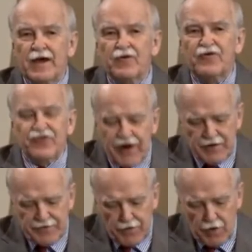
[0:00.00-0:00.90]
and are
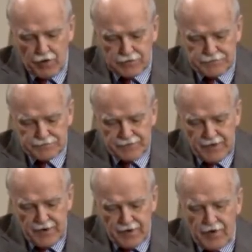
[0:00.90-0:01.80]
sharing their own.
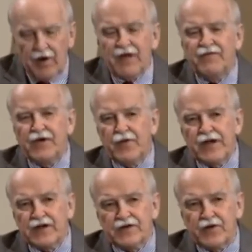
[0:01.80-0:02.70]
Carly
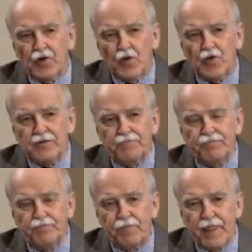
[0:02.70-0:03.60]
Fiorina told
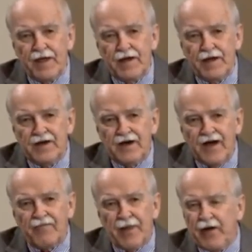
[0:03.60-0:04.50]

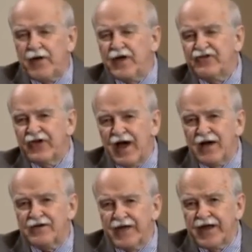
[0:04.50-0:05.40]
of burying a
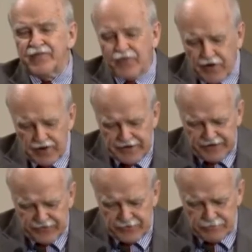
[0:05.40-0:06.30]
child dead of drug
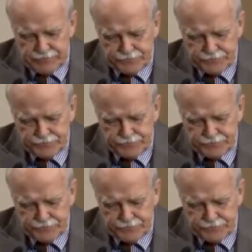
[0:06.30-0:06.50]
addiction